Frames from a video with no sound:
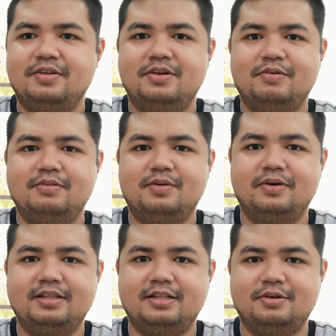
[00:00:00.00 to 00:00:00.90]
You know, the
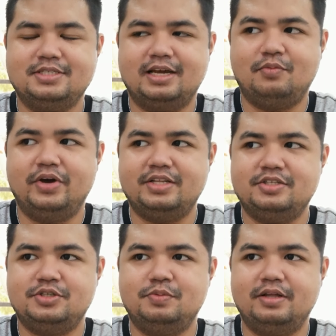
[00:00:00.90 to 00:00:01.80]
one who looks like a
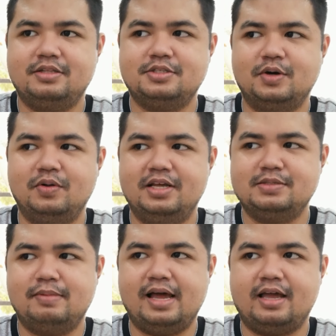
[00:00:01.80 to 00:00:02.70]
witch with
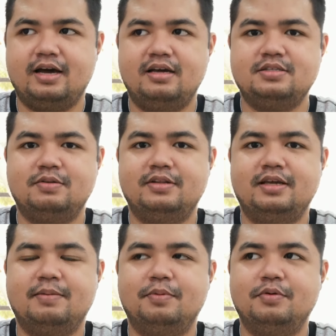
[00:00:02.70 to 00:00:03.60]
soulless black eyes
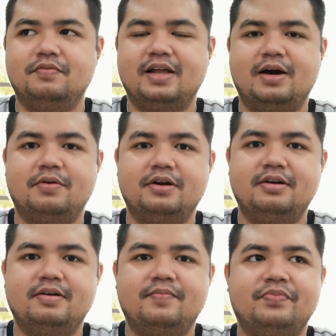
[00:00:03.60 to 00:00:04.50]
holding a blue
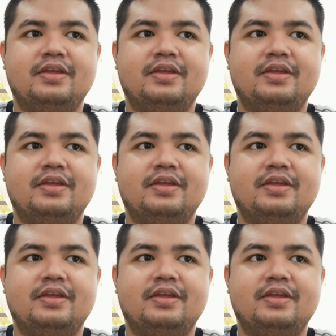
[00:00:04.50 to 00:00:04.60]
flower.